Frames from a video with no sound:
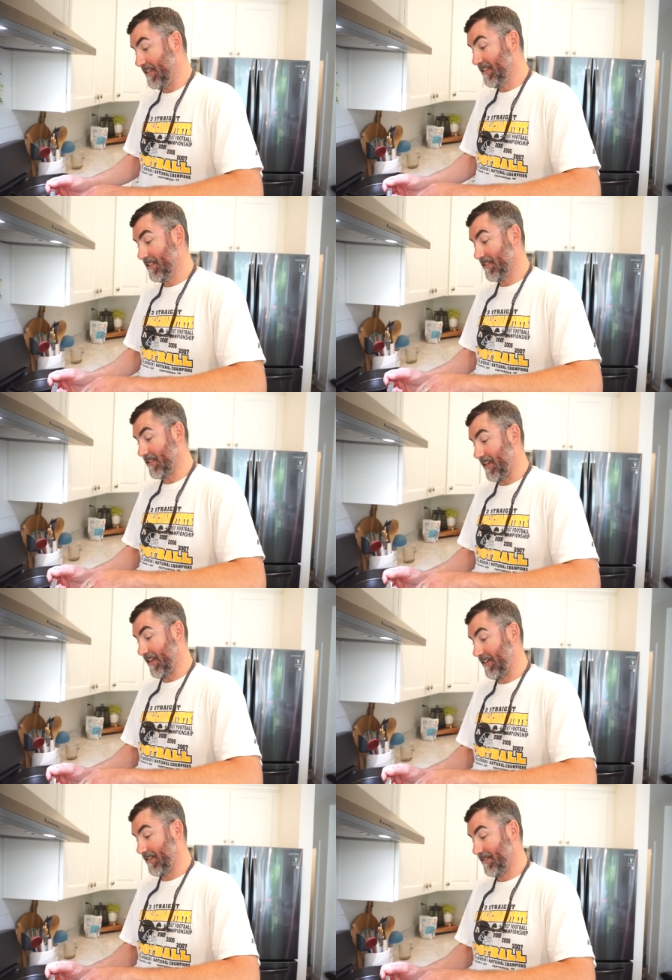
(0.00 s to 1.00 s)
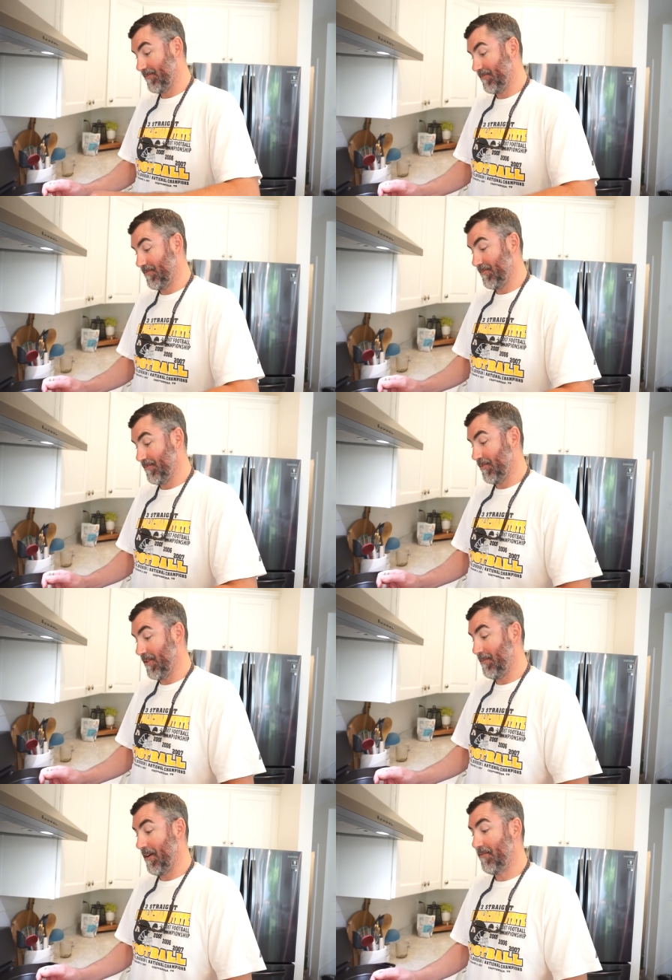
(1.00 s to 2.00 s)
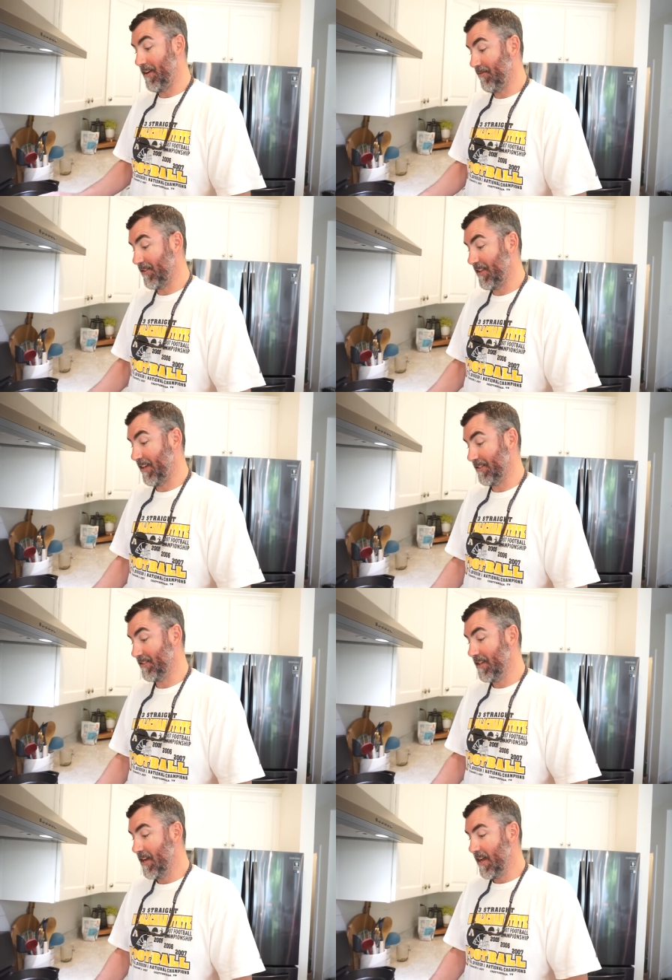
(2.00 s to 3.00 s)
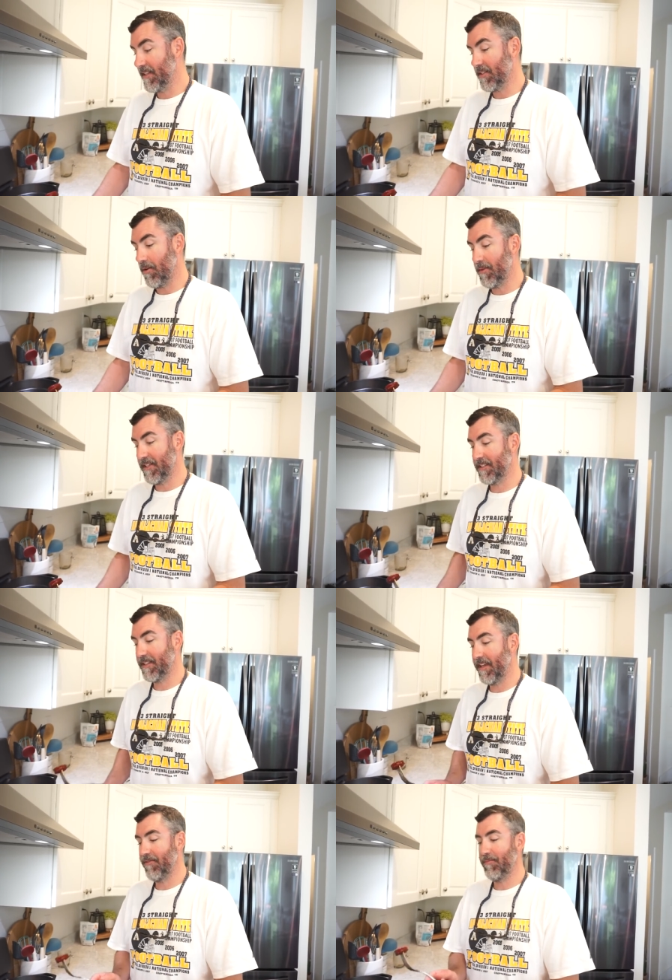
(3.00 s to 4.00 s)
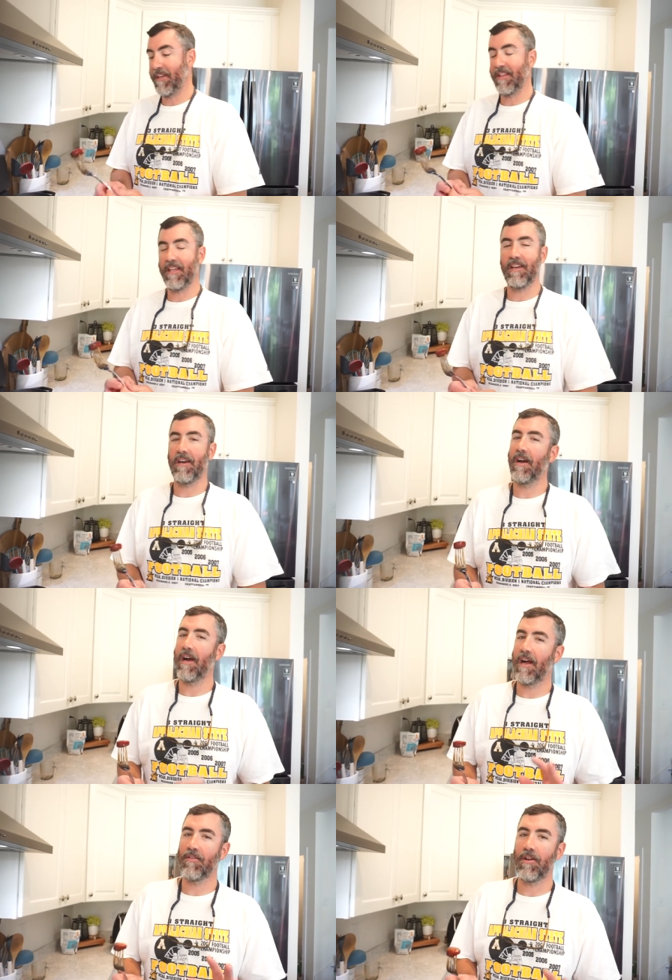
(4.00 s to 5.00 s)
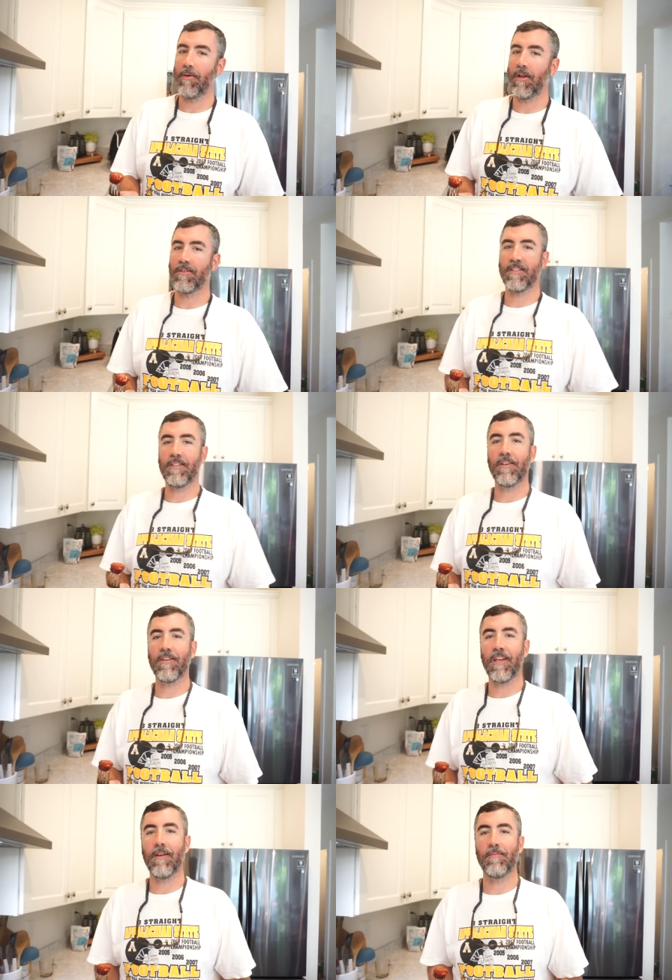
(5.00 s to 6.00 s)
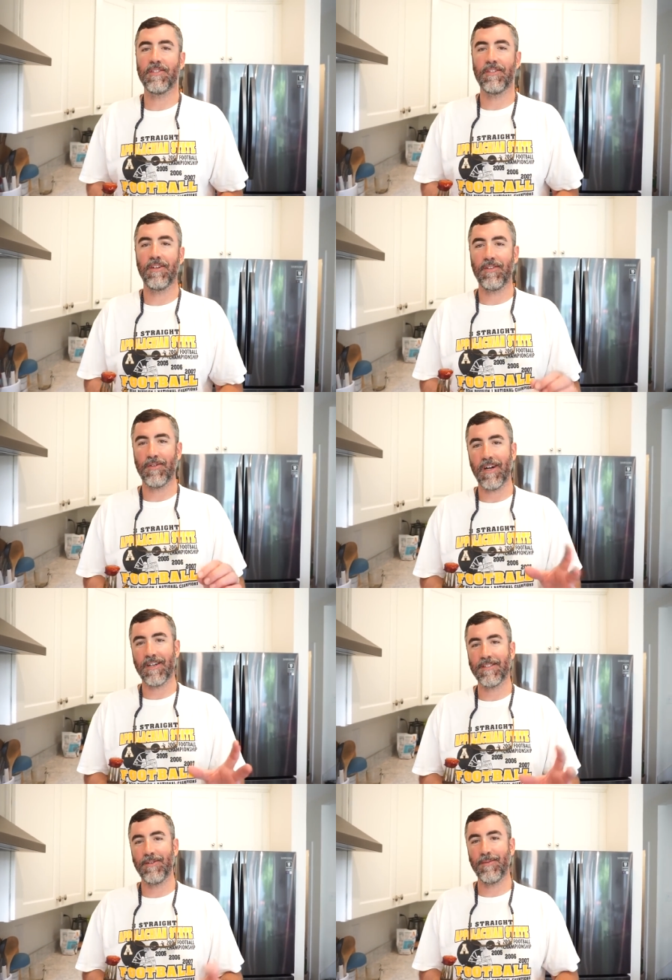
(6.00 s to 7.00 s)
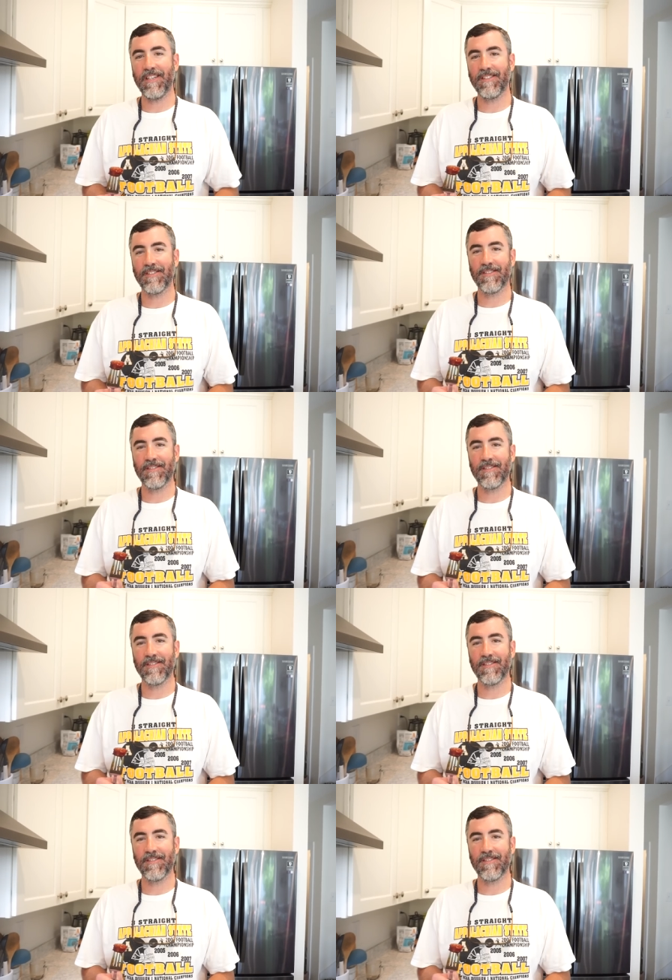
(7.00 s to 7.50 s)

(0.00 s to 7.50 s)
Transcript: This is like... one of my favorite things. It's giving me the, I don't know what all's in here yet, but you know the little cocktail weenies?